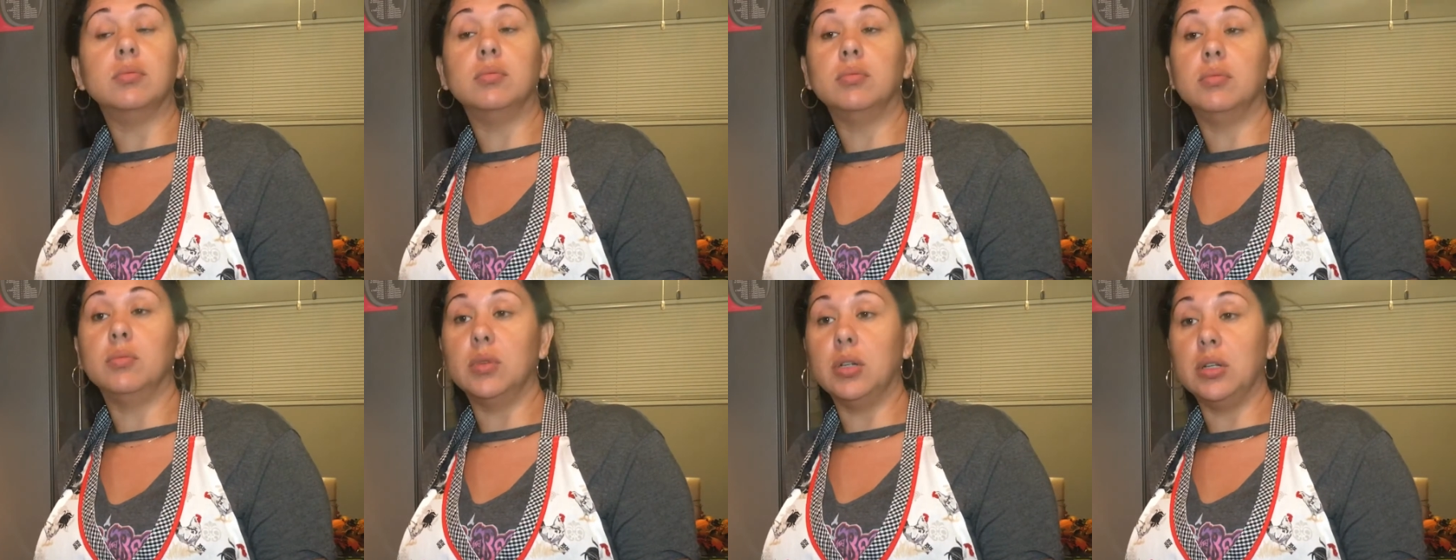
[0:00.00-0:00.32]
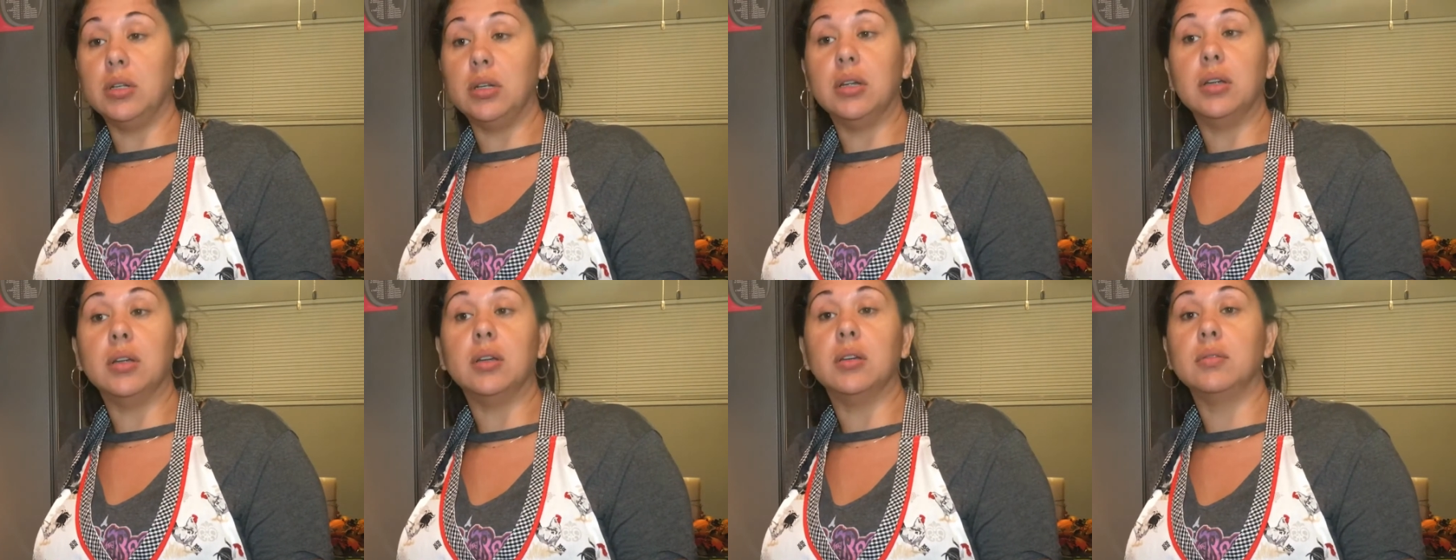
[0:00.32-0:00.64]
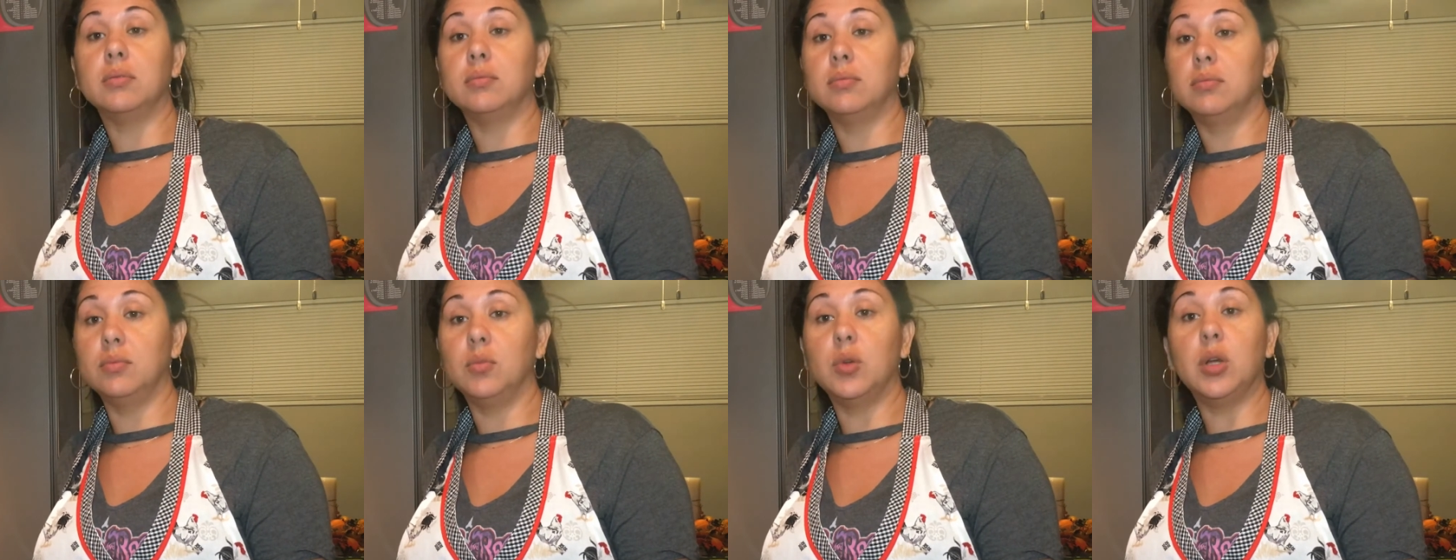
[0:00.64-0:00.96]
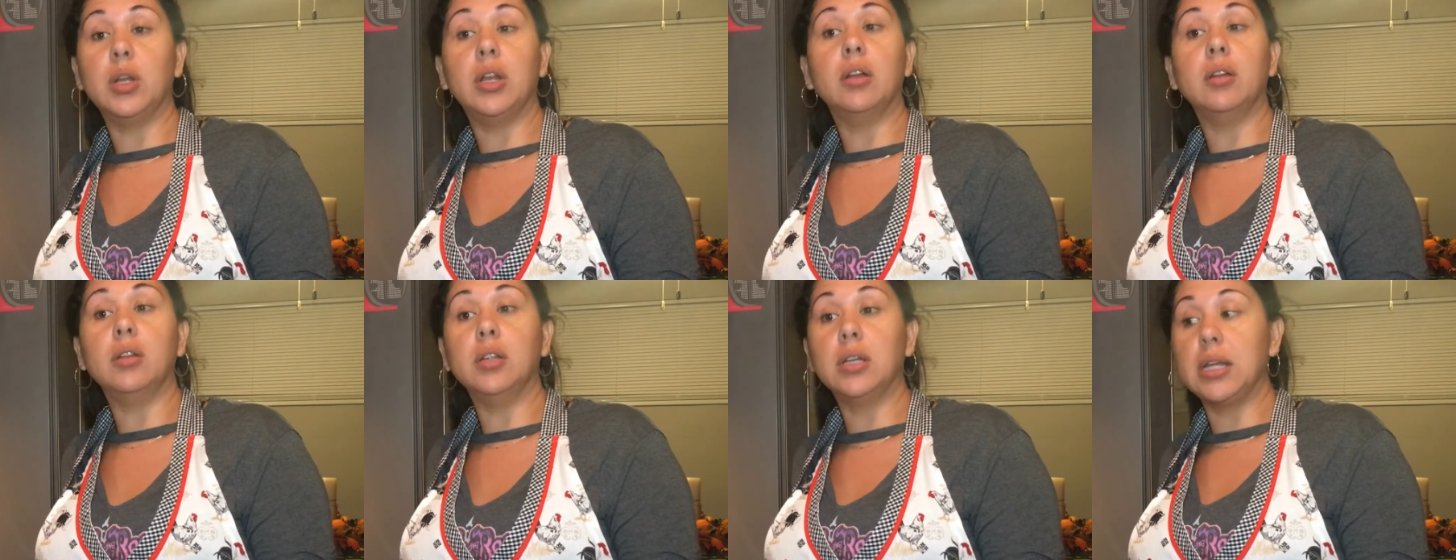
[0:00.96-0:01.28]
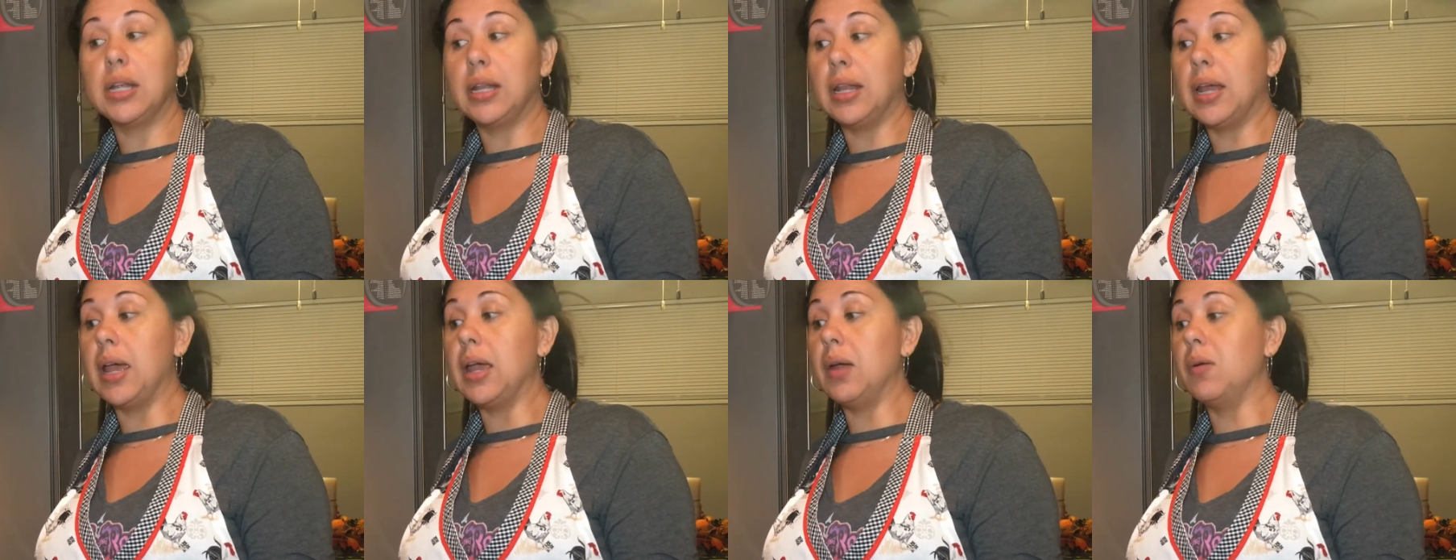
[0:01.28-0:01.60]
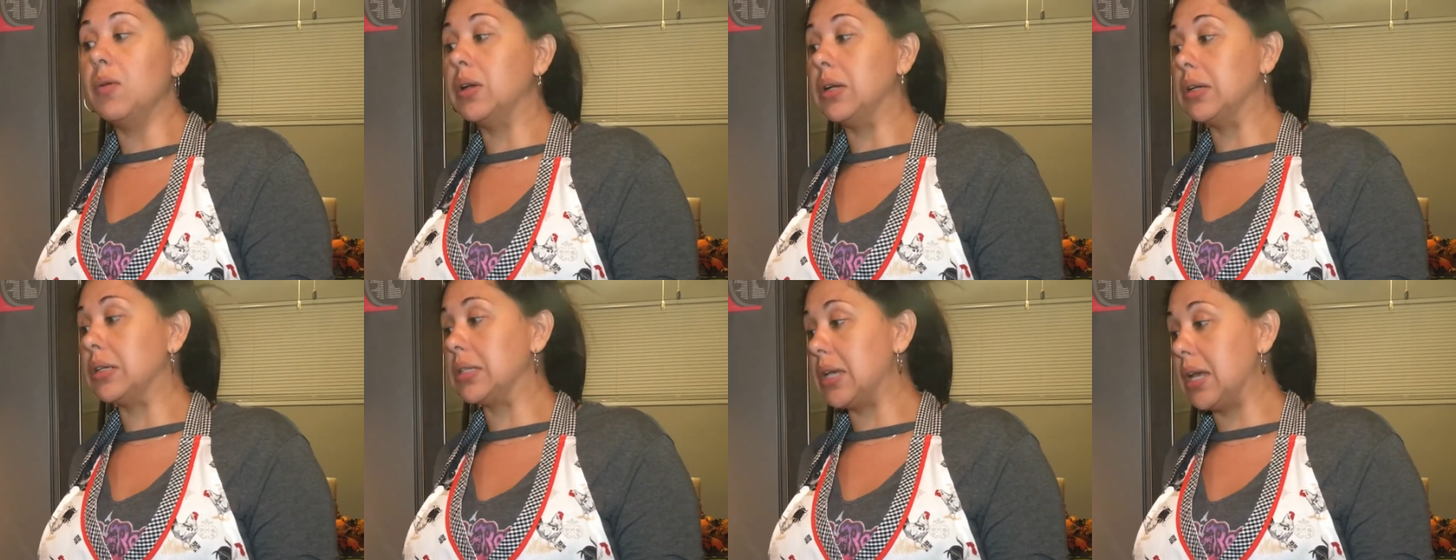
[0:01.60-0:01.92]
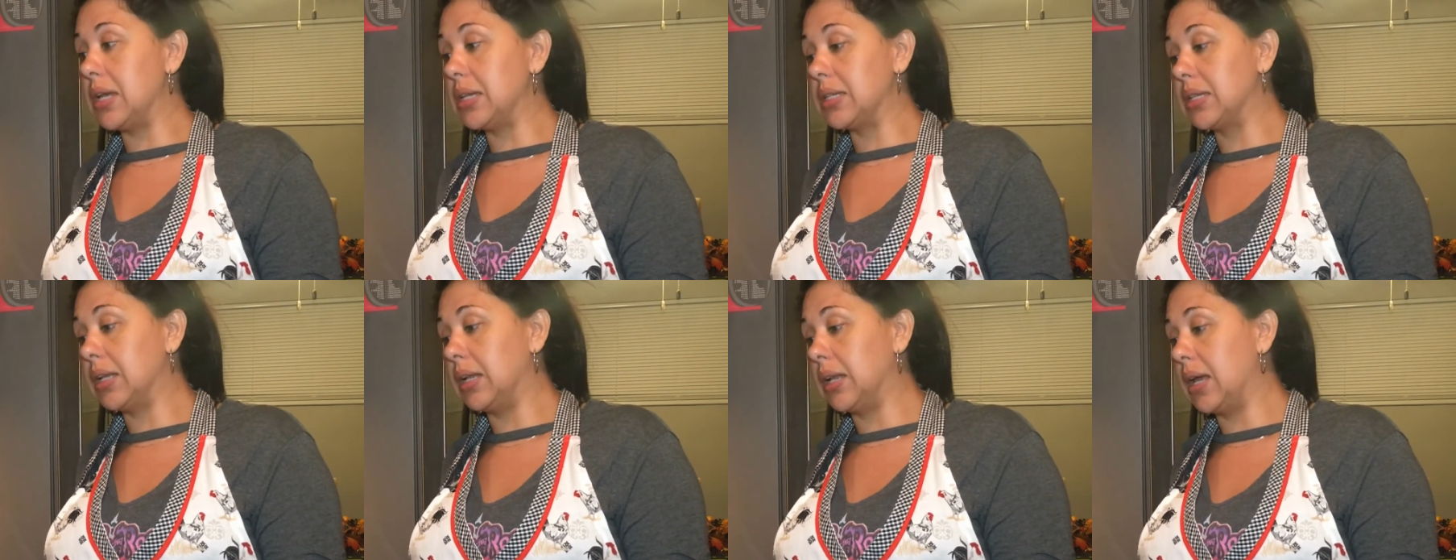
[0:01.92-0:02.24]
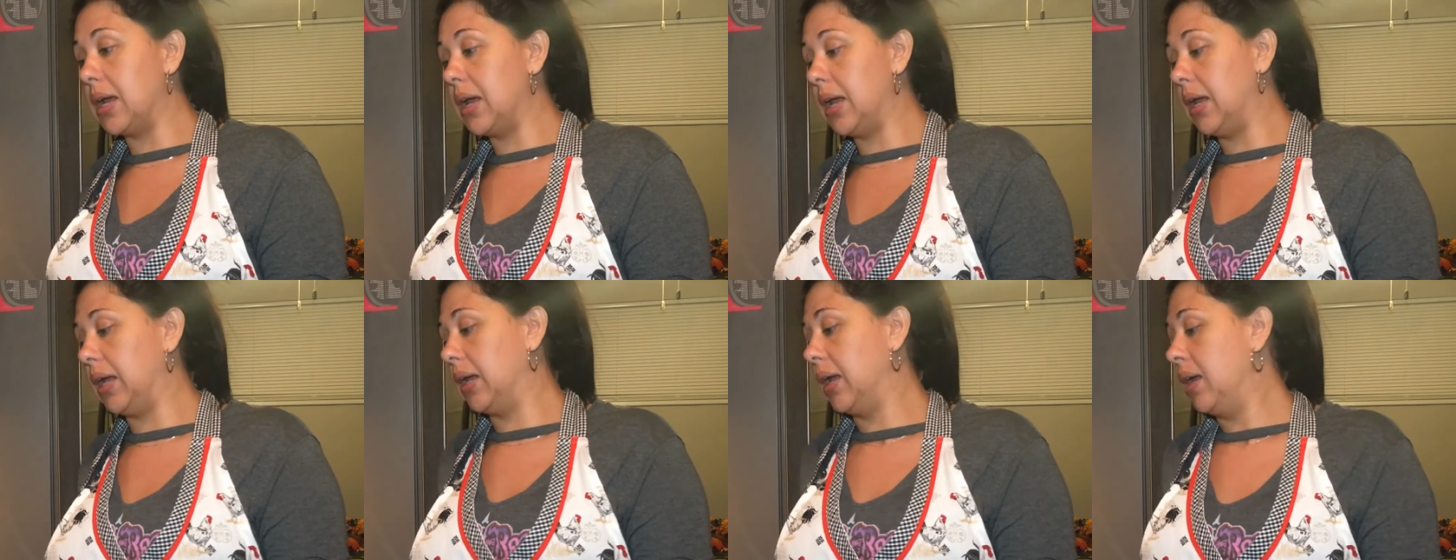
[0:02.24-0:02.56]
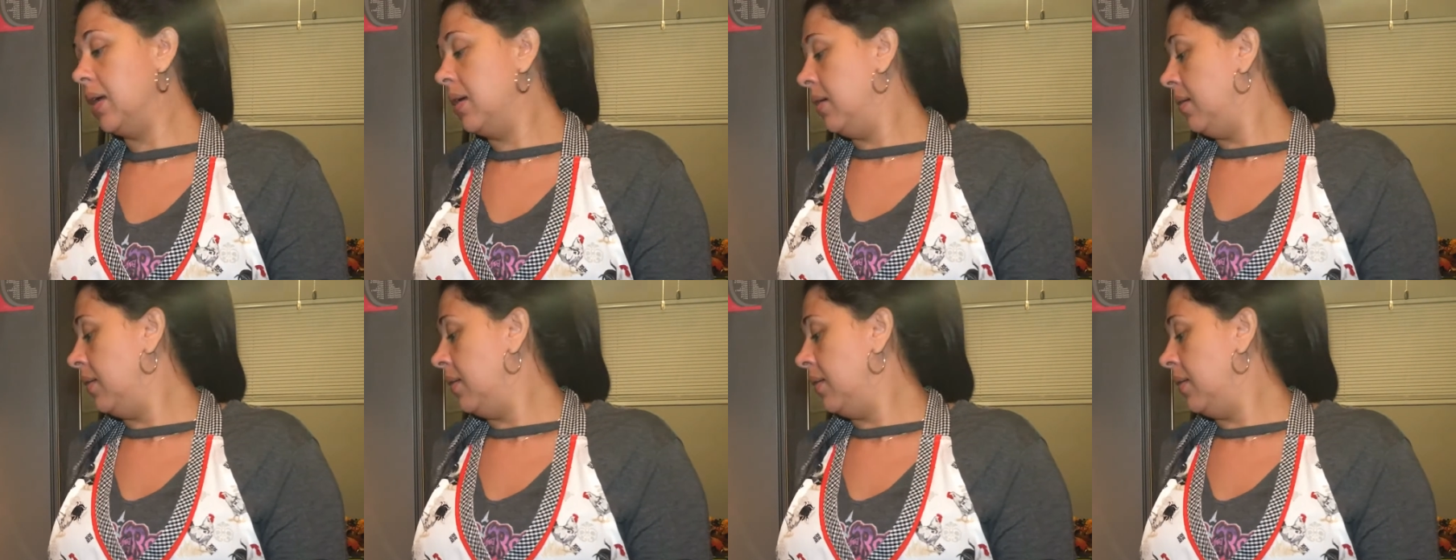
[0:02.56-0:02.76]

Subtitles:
what they're looking like, what they're tasting like,